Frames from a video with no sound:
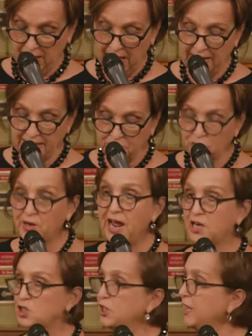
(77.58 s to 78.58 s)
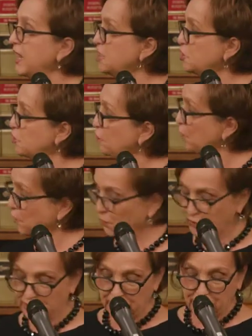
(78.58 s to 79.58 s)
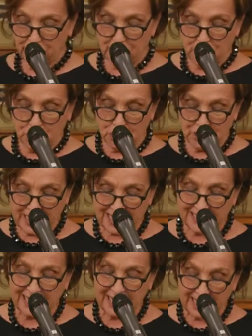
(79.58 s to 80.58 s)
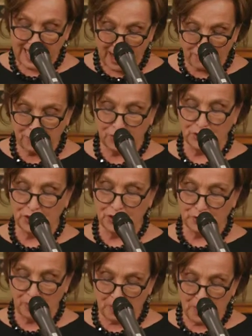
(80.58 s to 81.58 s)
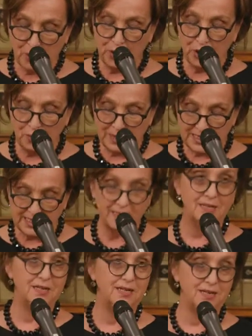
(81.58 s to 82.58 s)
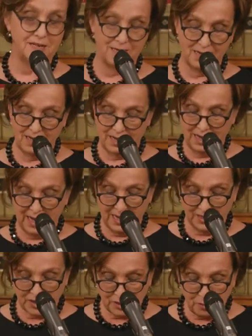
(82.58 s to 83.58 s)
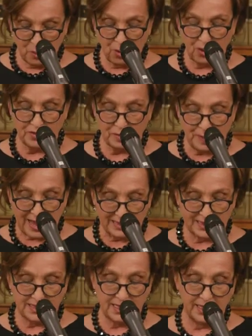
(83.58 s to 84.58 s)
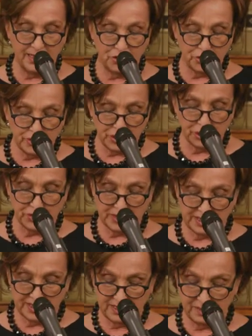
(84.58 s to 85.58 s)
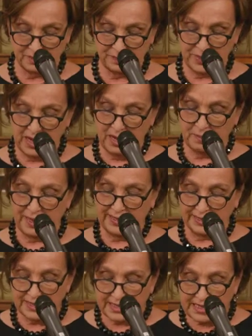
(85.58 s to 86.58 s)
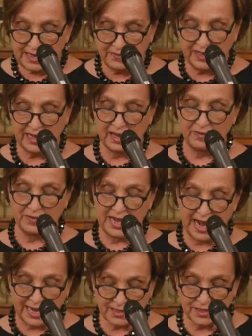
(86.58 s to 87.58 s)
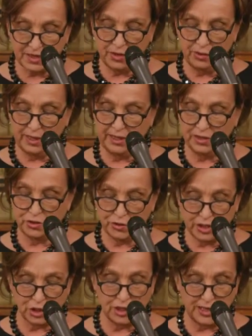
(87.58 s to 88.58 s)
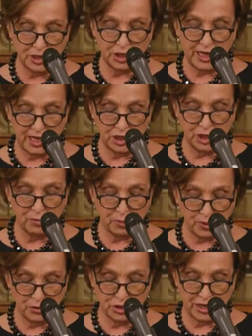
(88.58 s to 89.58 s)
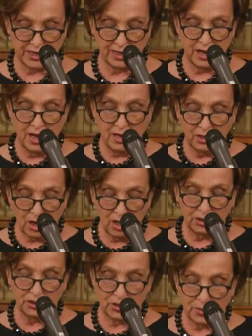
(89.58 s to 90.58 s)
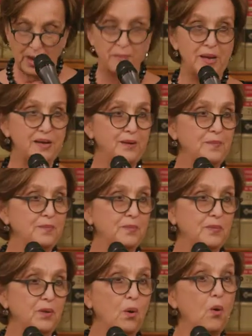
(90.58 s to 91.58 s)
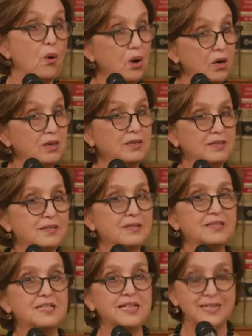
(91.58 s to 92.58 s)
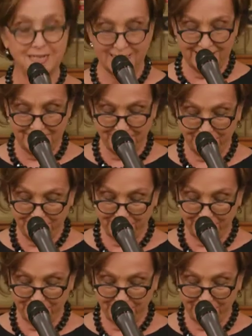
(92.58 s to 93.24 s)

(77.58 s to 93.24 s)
And internationally, as you've heard, she has led efforts to promote human dignity and support the Palestinian judicial system by conceiving of and executing a judicial education project called Karama, or Dignity.